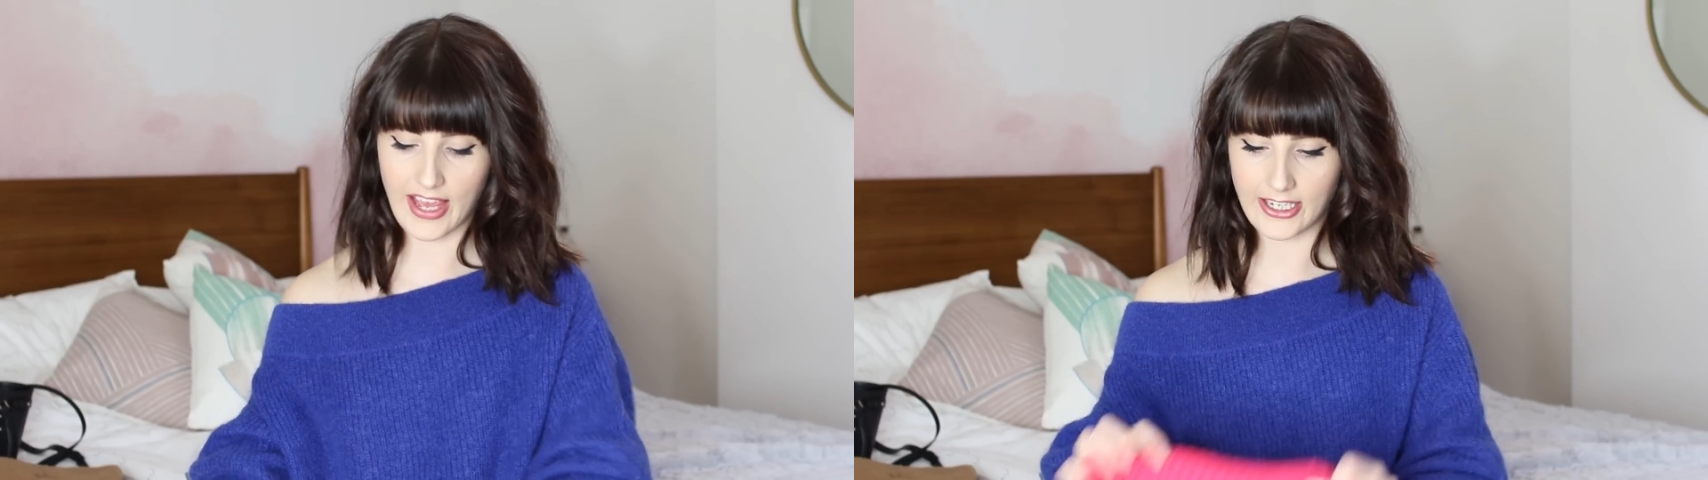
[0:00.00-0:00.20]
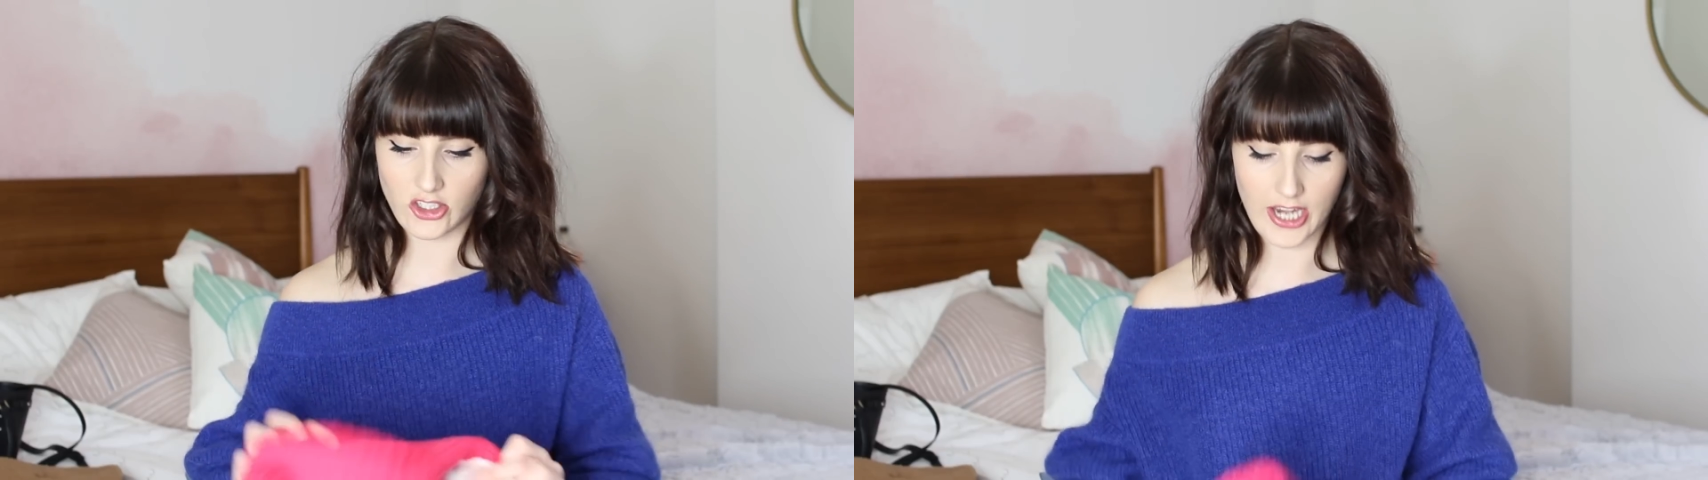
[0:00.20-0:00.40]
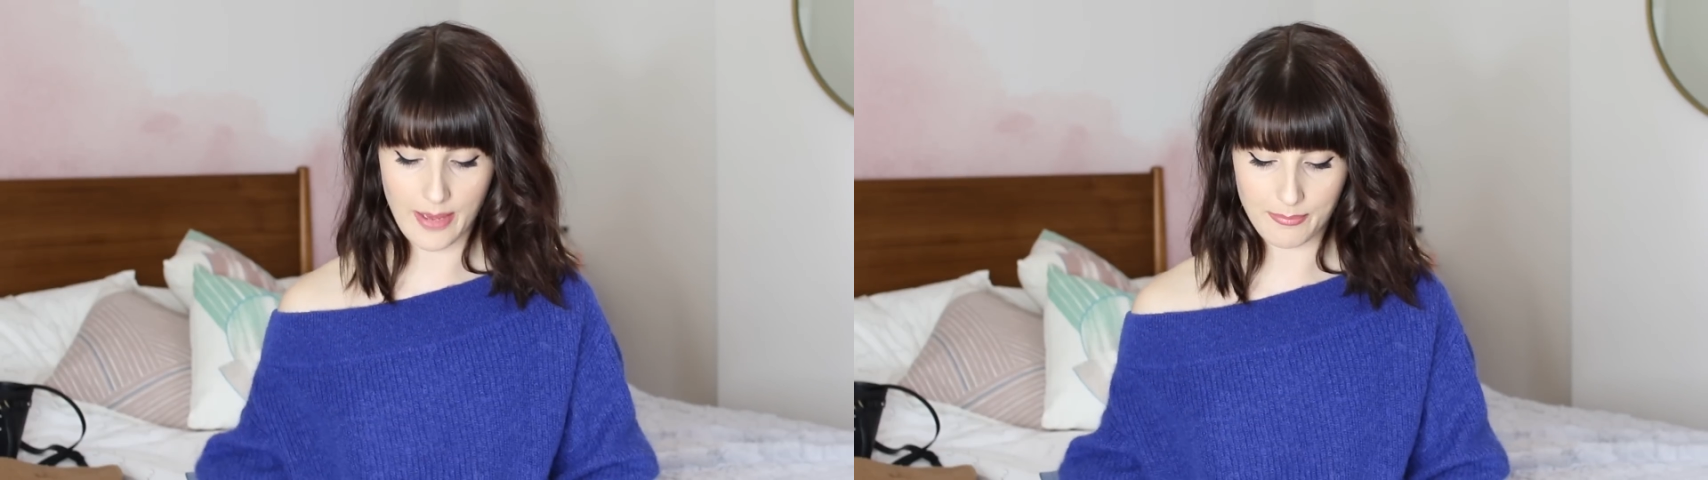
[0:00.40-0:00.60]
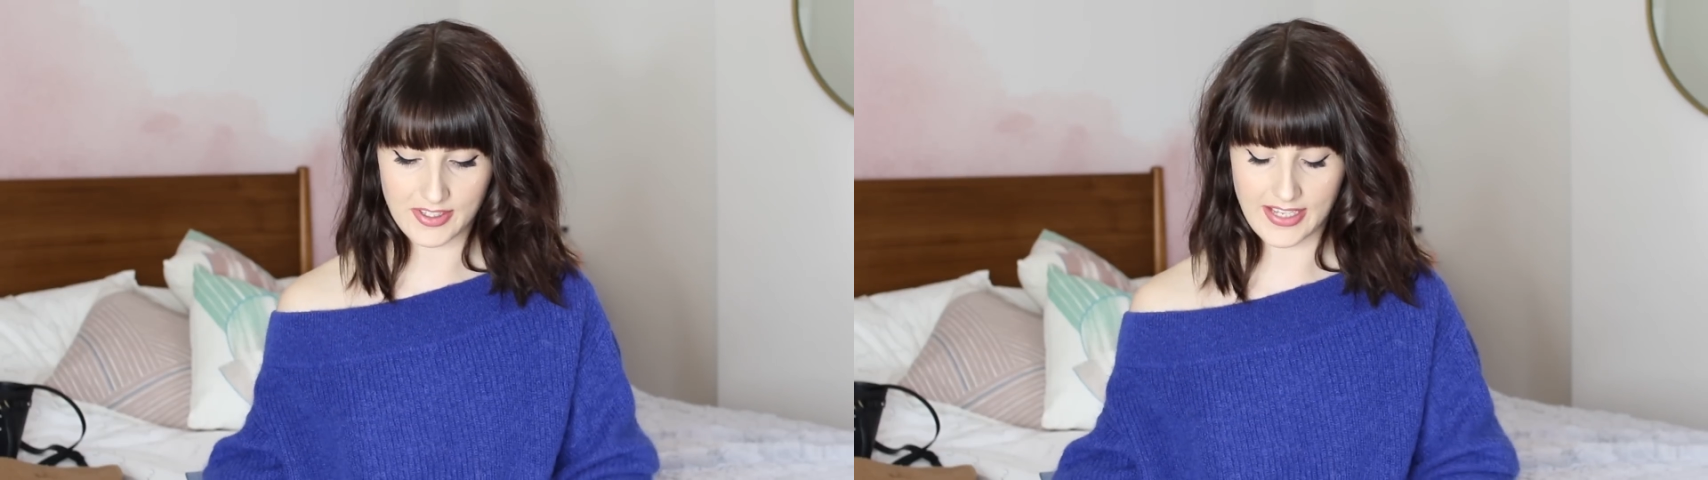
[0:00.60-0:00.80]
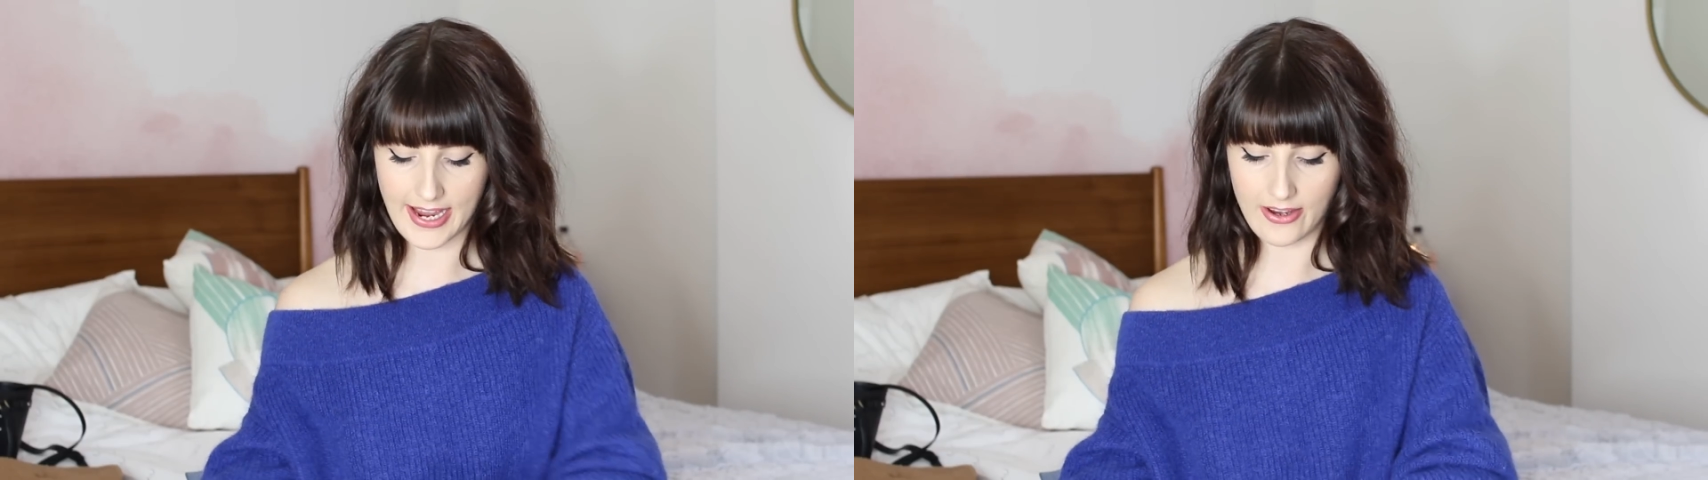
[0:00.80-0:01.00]
H&M
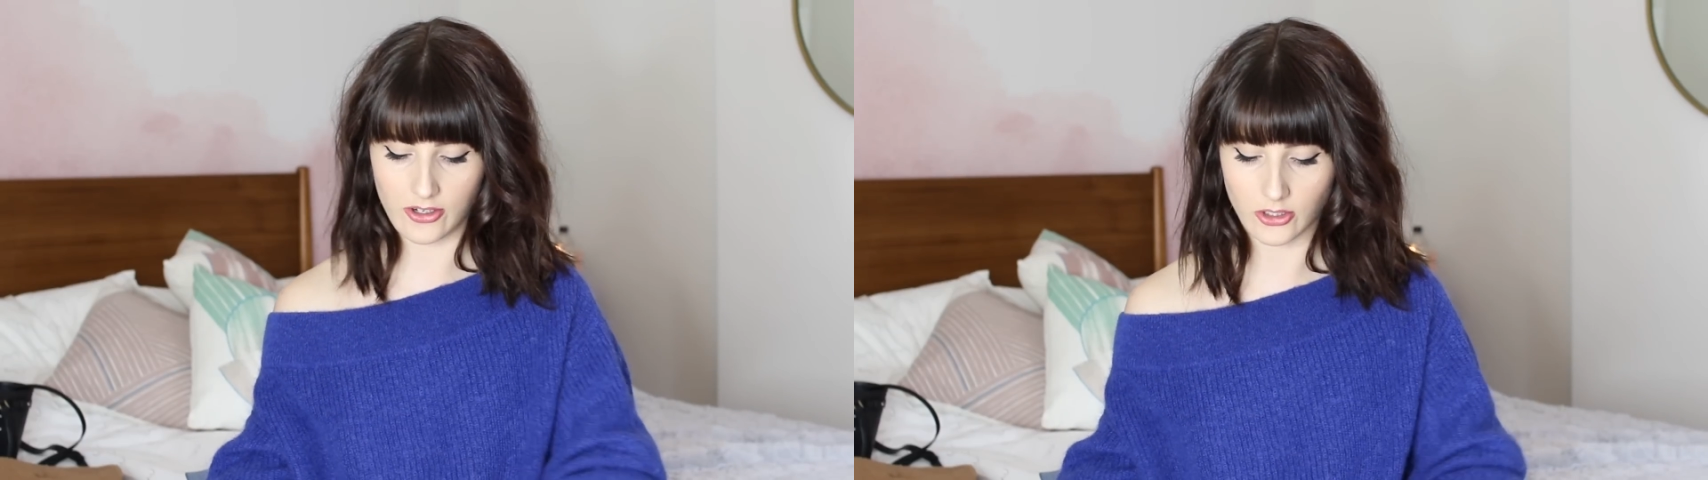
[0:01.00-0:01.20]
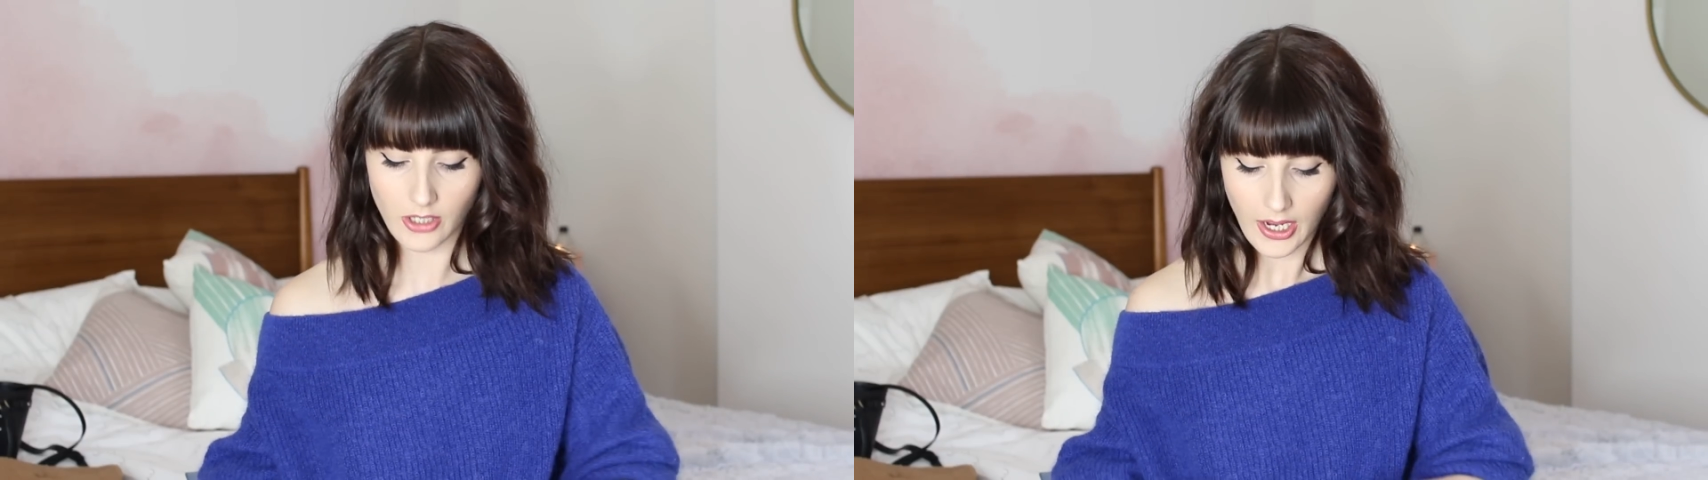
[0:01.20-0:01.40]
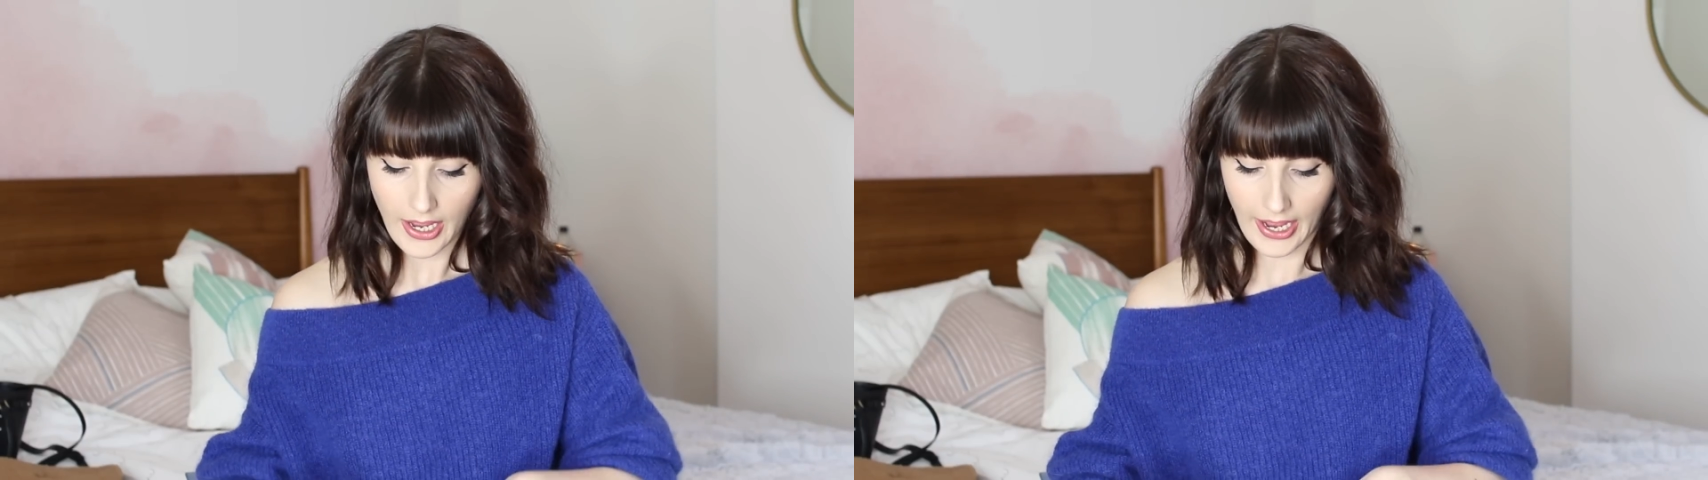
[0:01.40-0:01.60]
sale